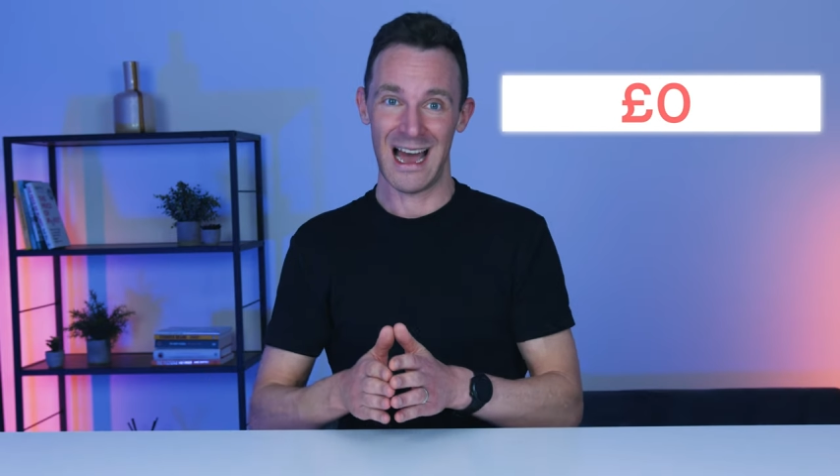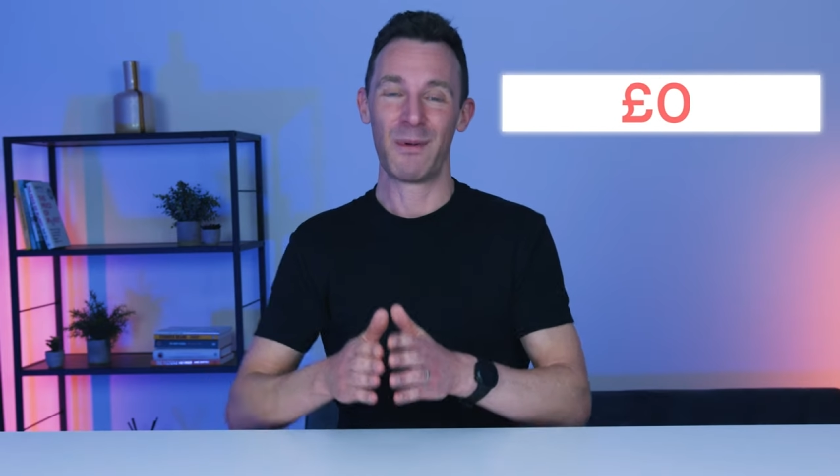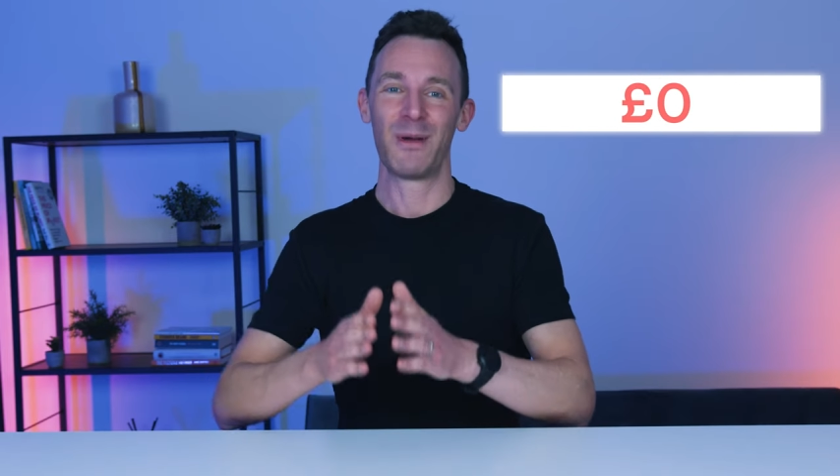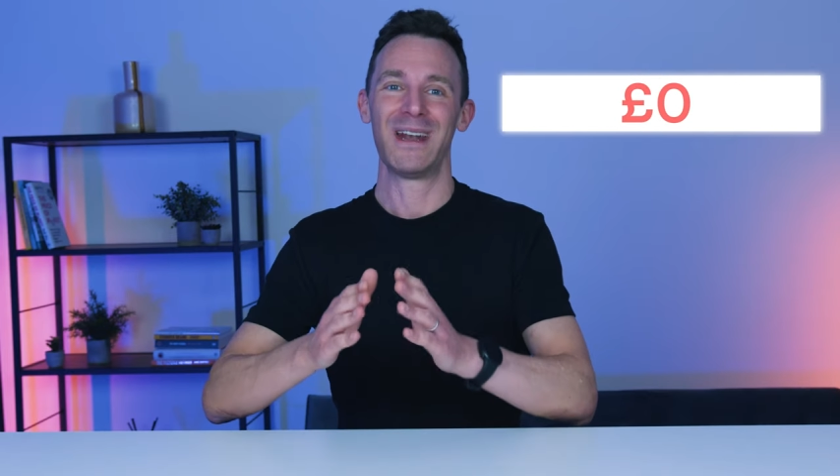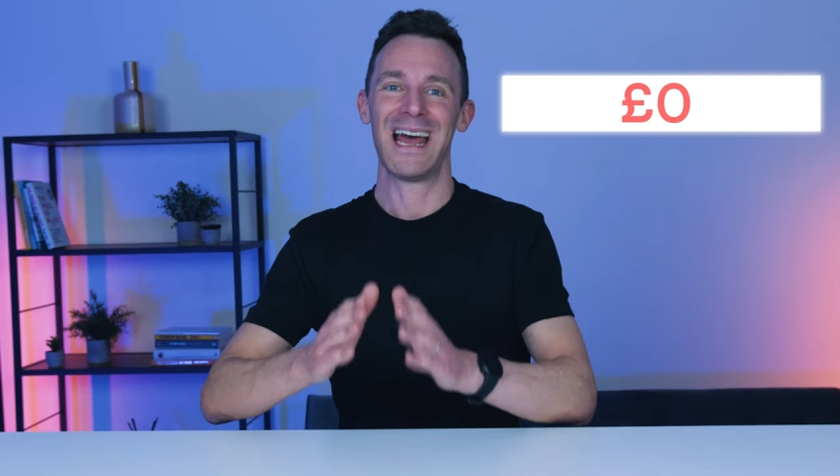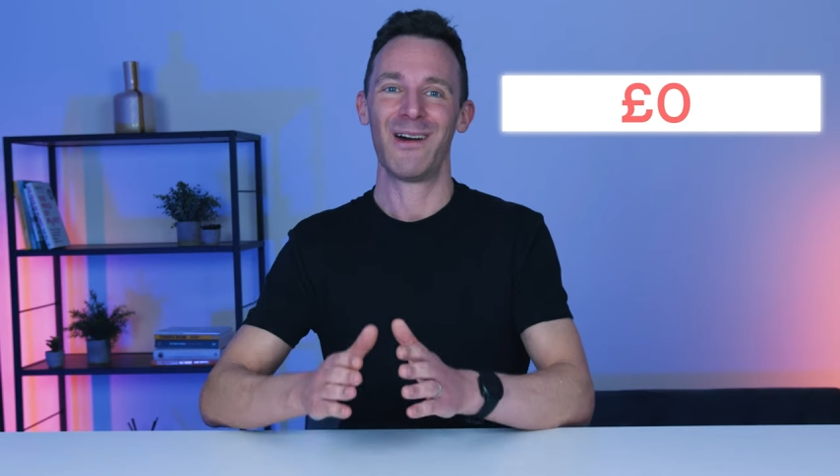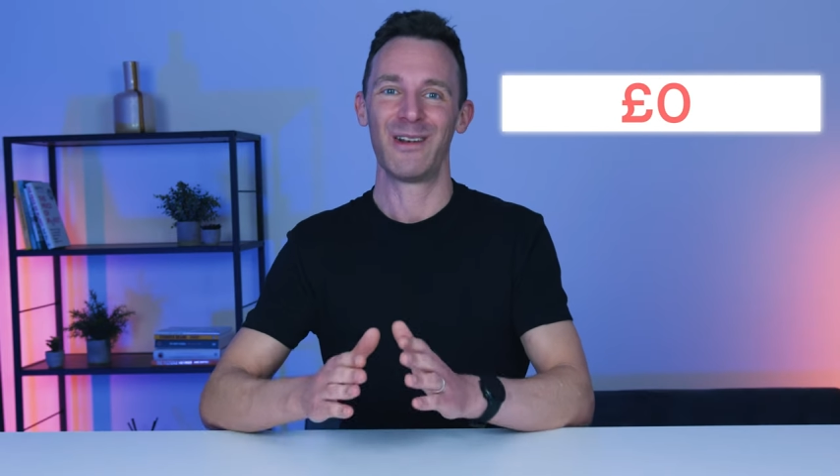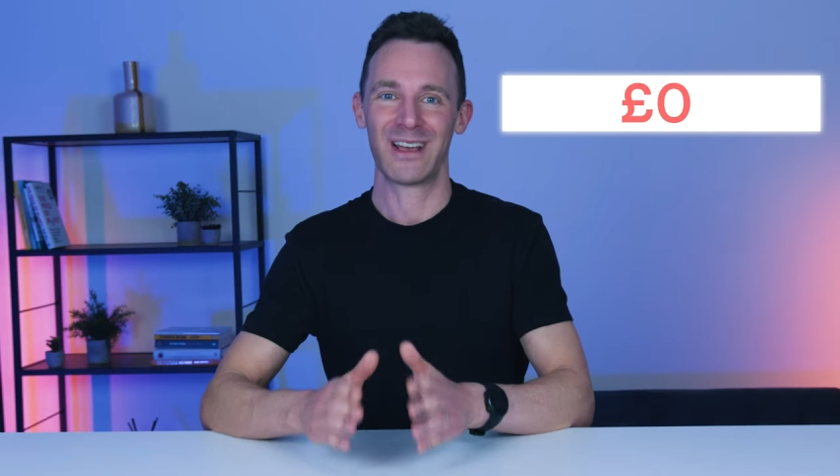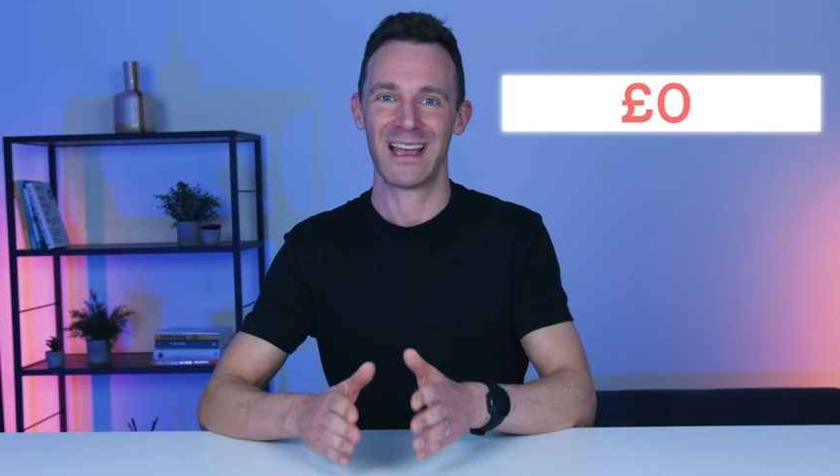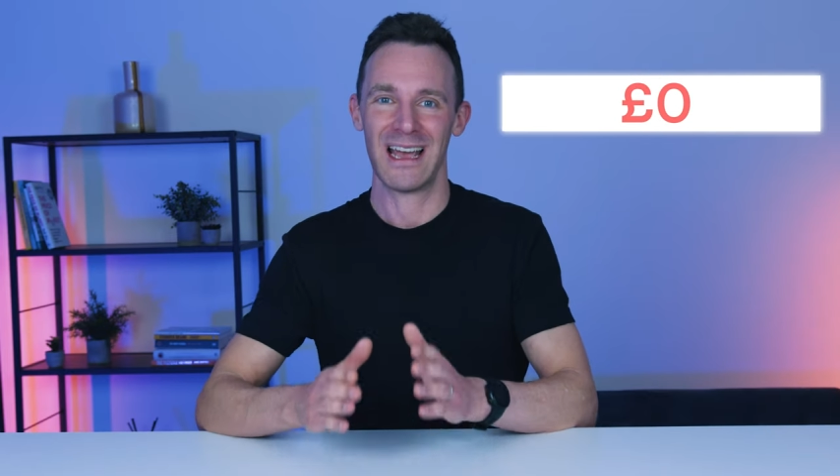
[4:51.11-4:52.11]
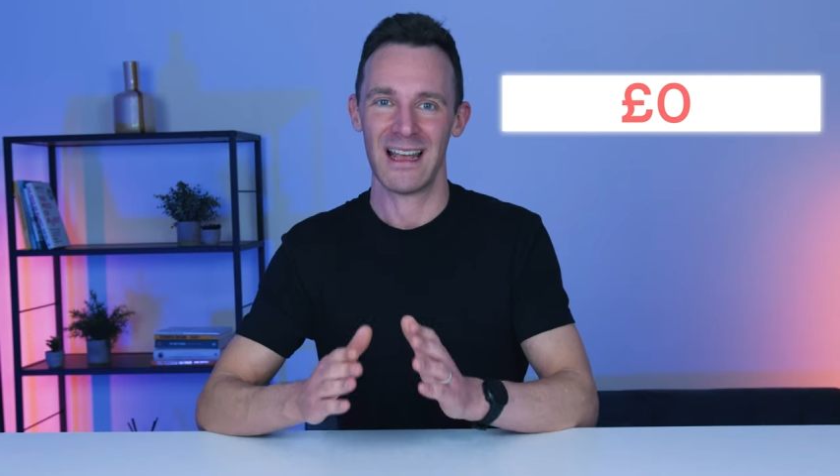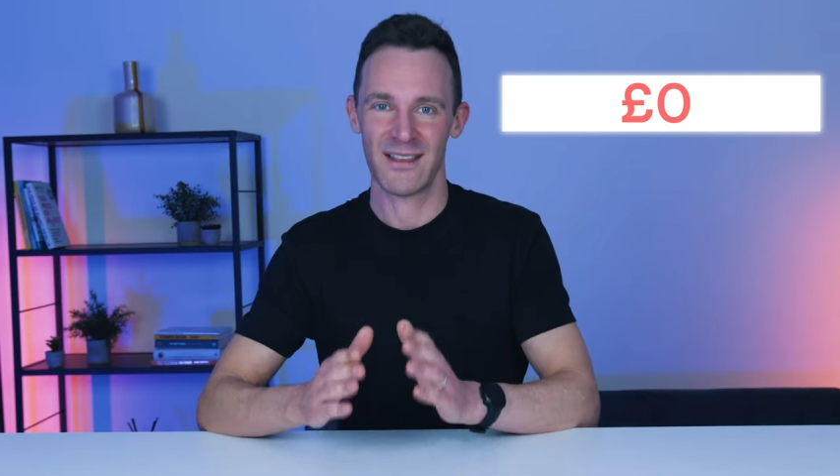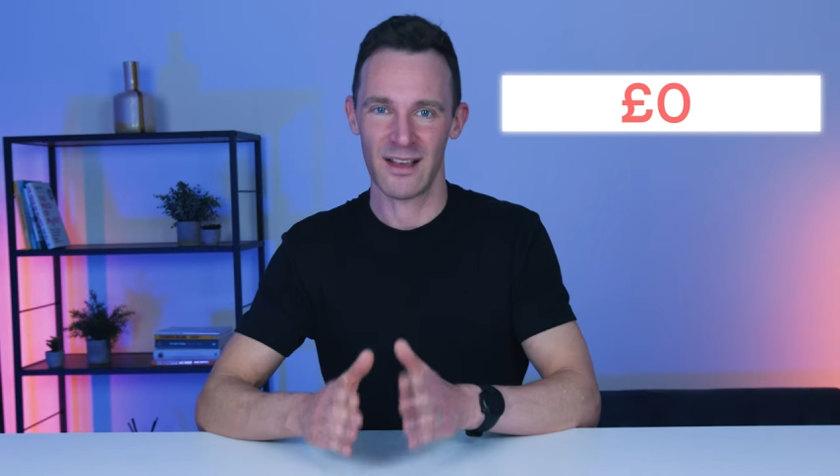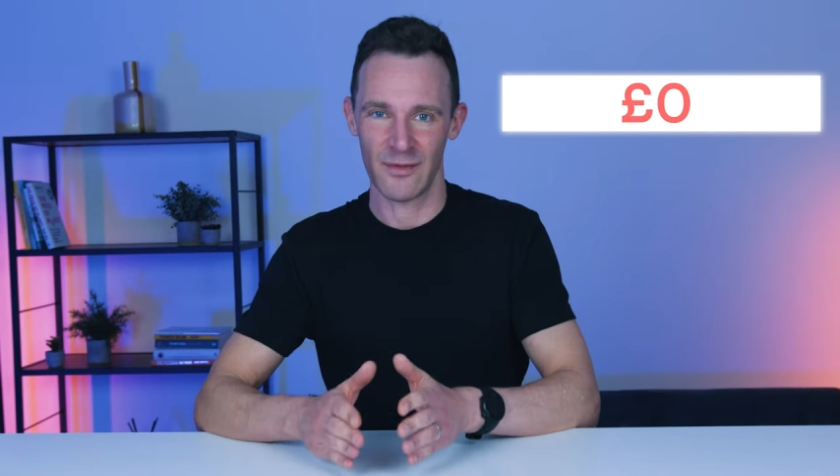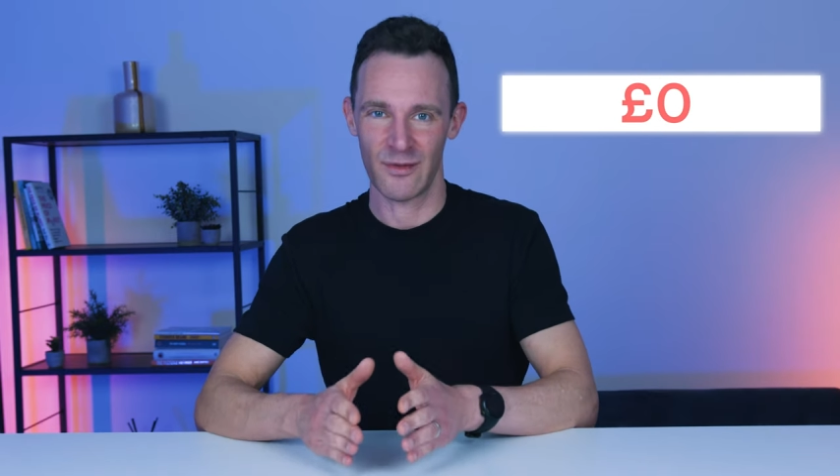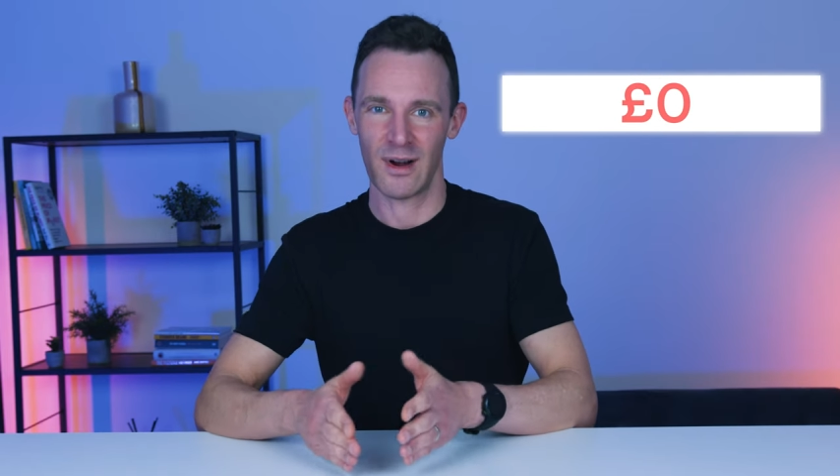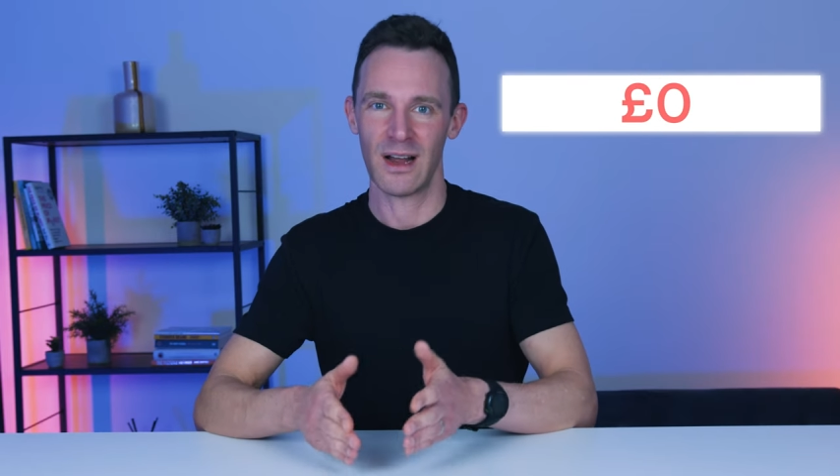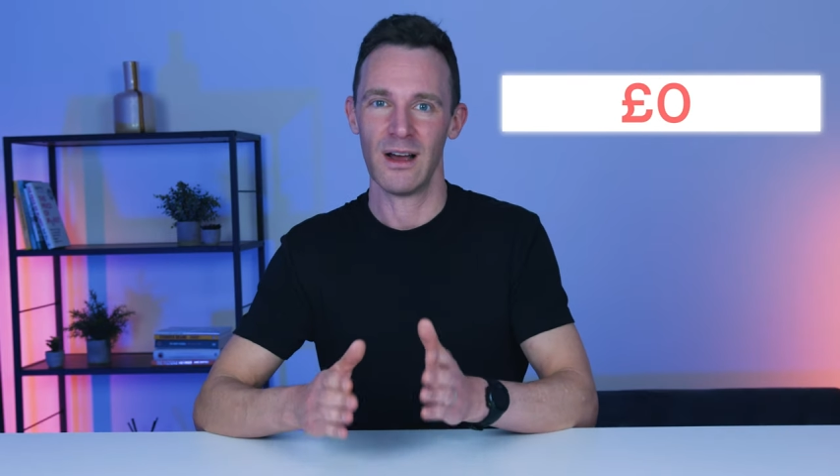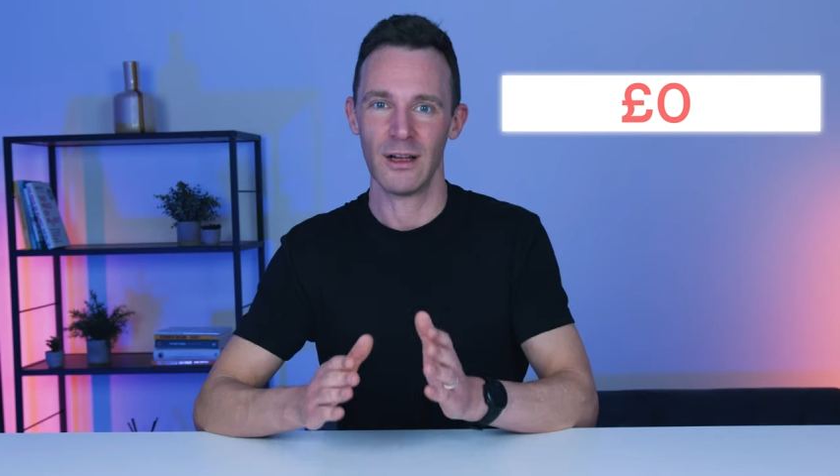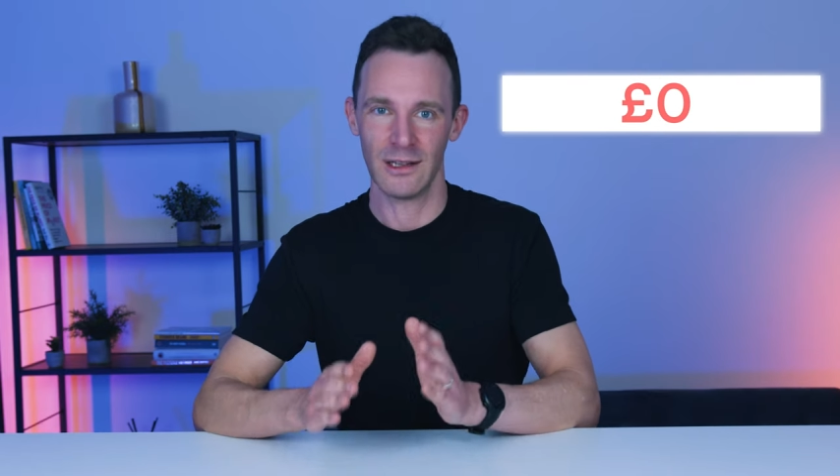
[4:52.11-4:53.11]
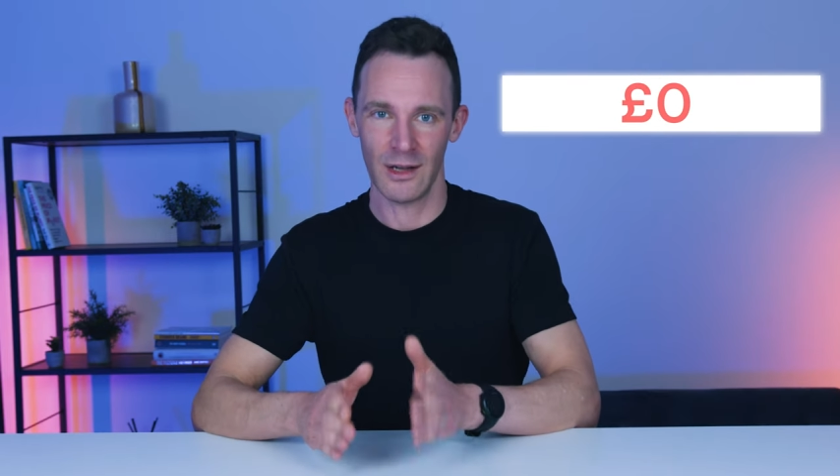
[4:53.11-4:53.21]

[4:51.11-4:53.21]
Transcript: and we were now looking at suffering a